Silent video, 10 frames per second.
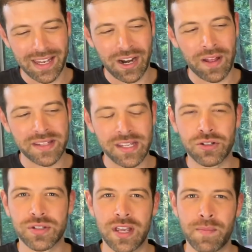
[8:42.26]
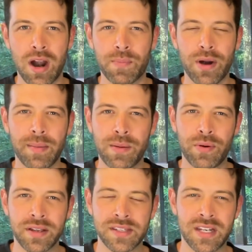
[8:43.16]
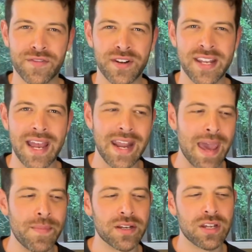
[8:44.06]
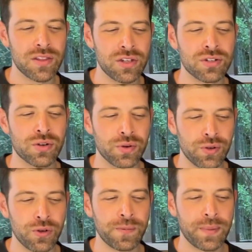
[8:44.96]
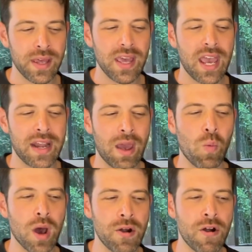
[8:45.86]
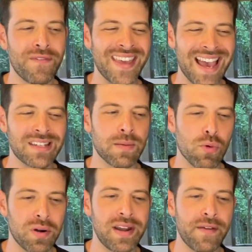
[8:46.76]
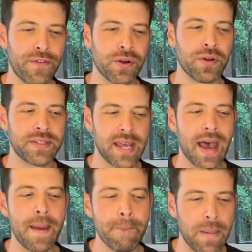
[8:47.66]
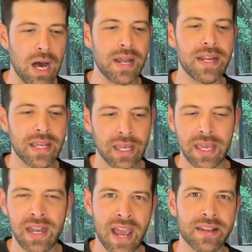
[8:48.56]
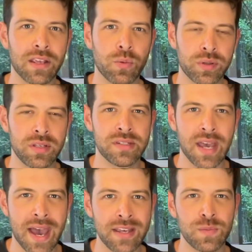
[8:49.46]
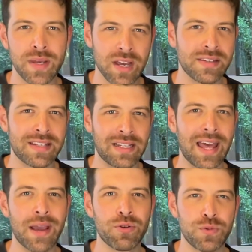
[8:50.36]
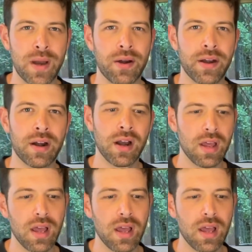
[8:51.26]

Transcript: You know, that's interesting. Mark probably brings a different dynamic to this group. And I wonder if he has a more difficult time bonding and connecting with these guys because of the language barrier.